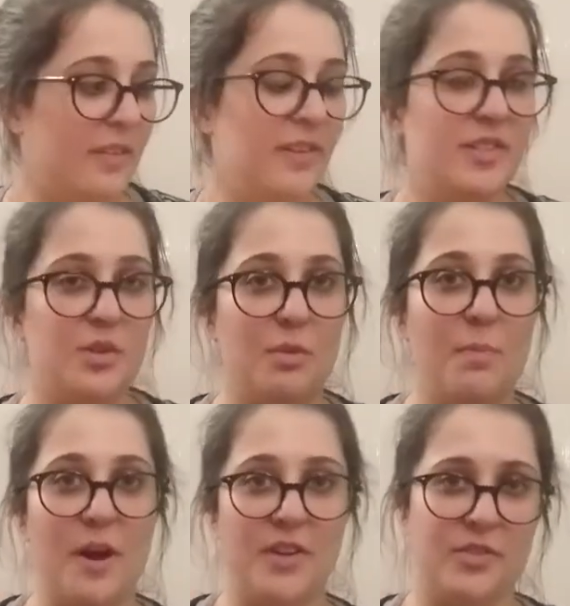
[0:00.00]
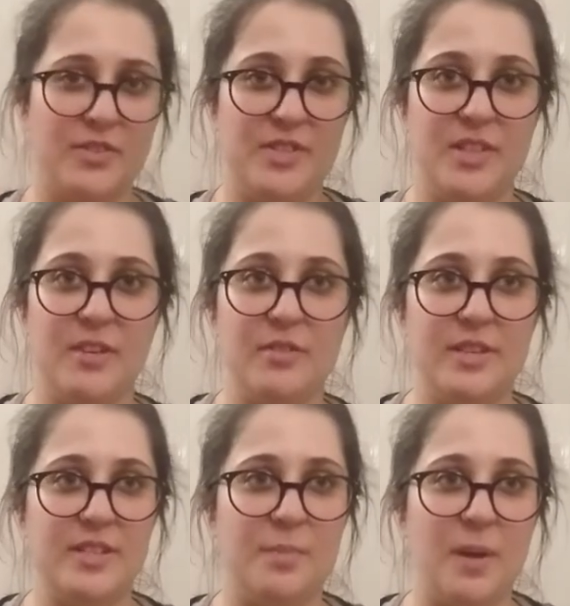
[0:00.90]
These two are part of a
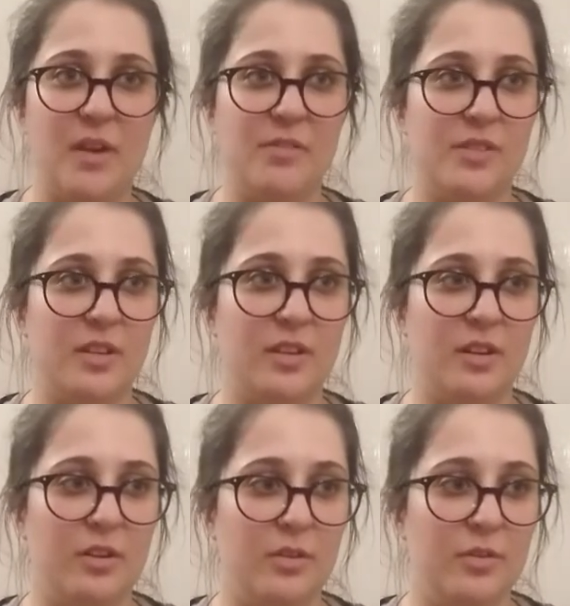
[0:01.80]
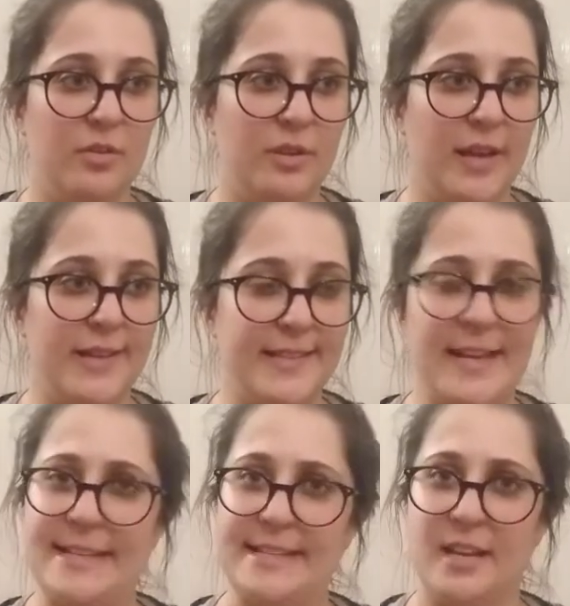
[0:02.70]
series about a girl who gets
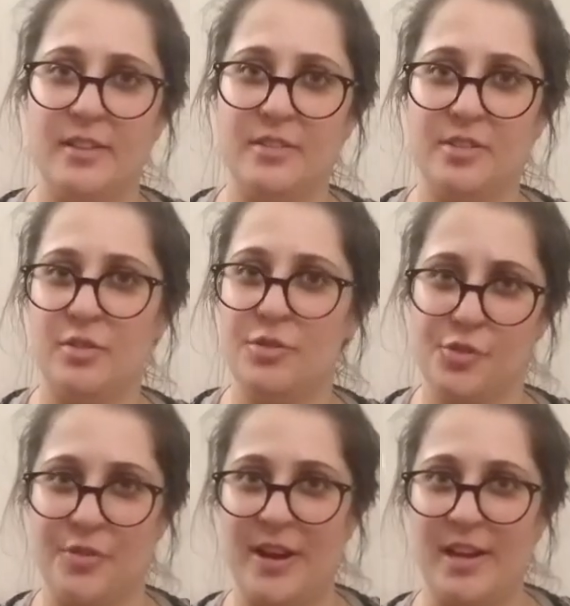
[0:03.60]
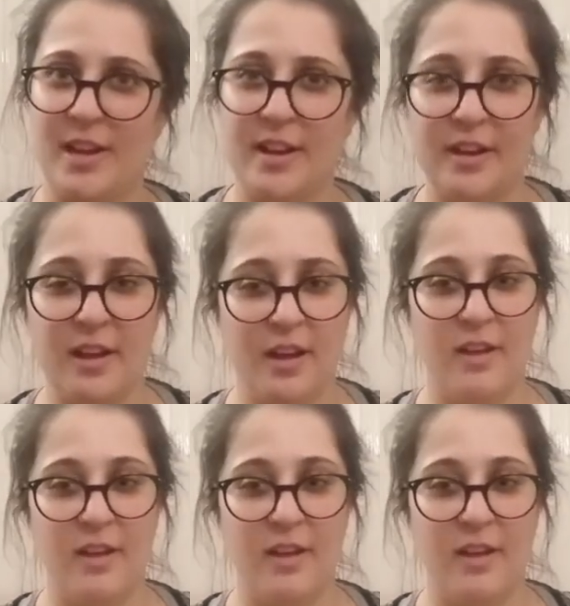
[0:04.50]
exiled to Australia